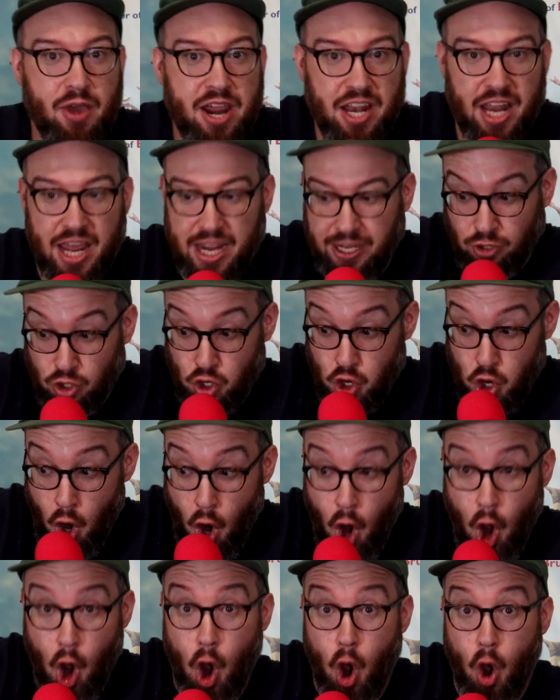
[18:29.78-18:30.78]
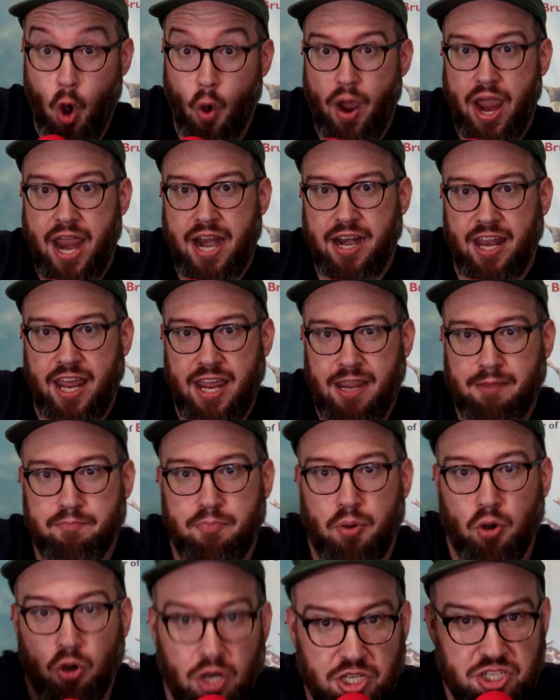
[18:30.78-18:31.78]
went "No!" and
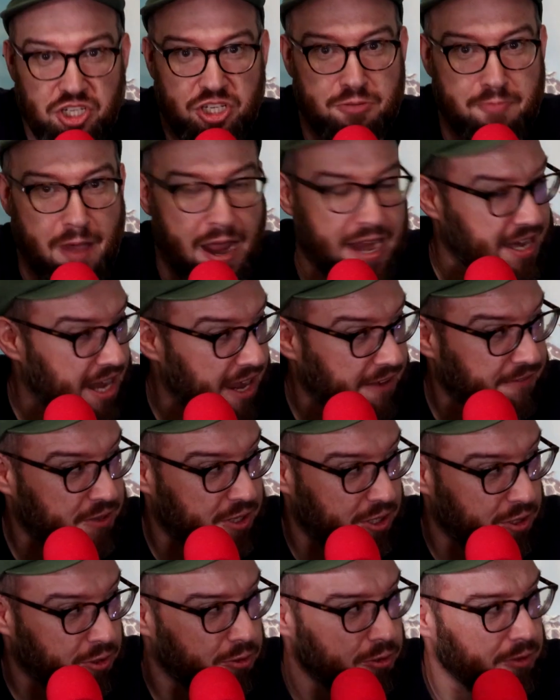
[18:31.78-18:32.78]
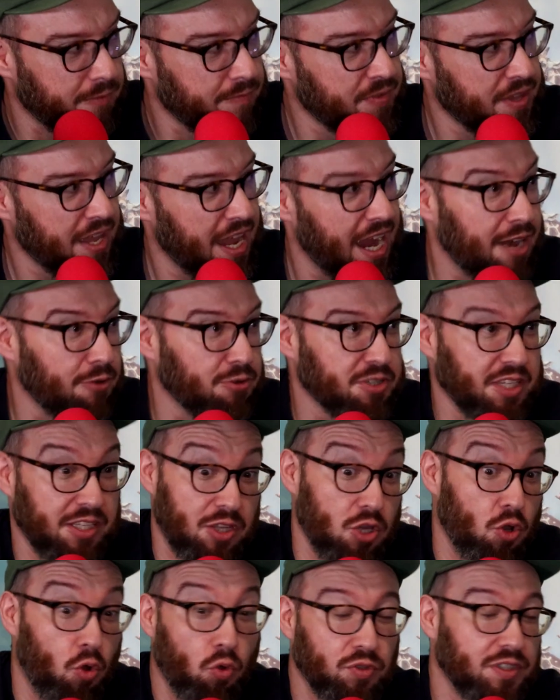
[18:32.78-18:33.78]
pushed my nephew. And it was
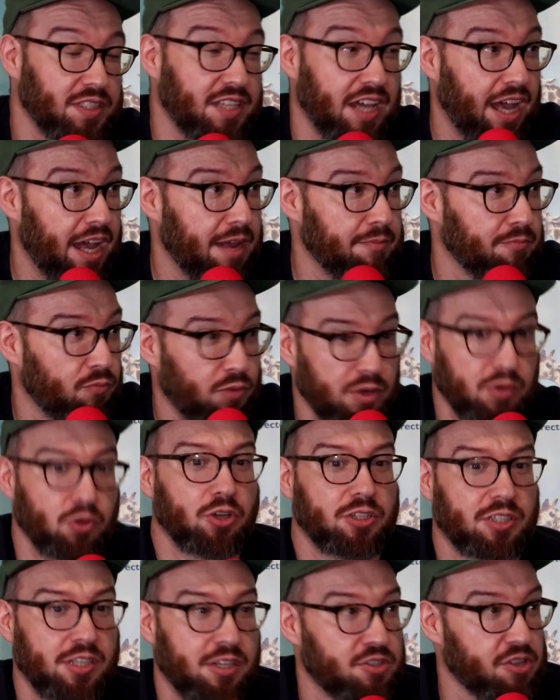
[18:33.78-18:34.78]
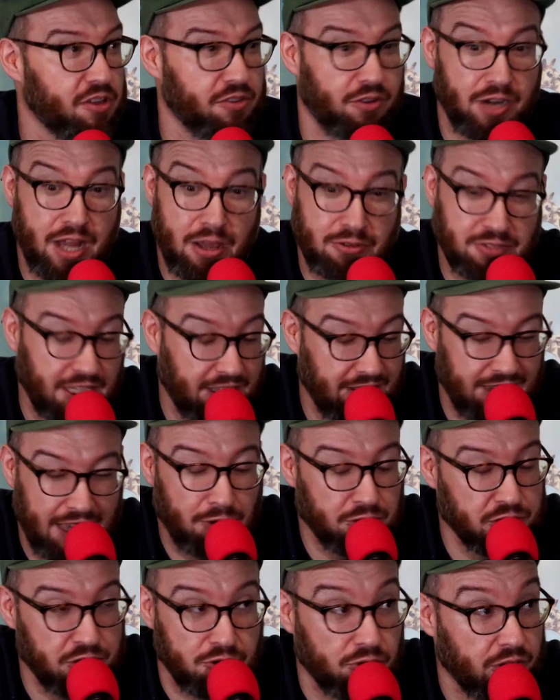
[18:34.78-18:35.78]
the only time we looked at each other, and I was like, "That
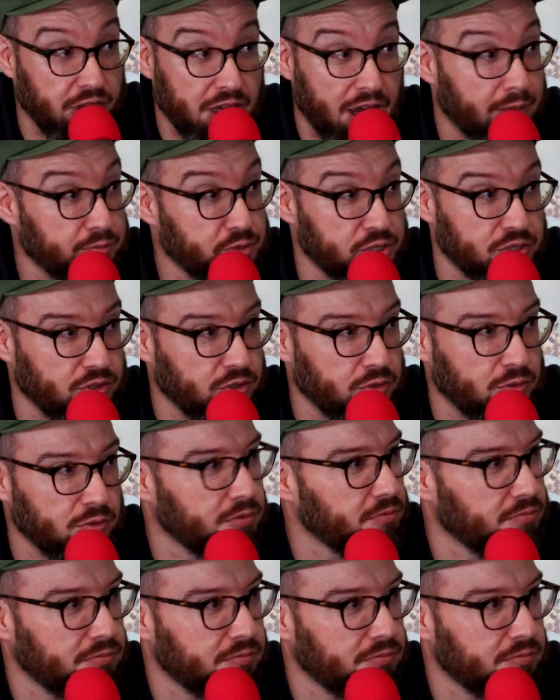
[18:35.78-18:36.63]
was your only option, dude."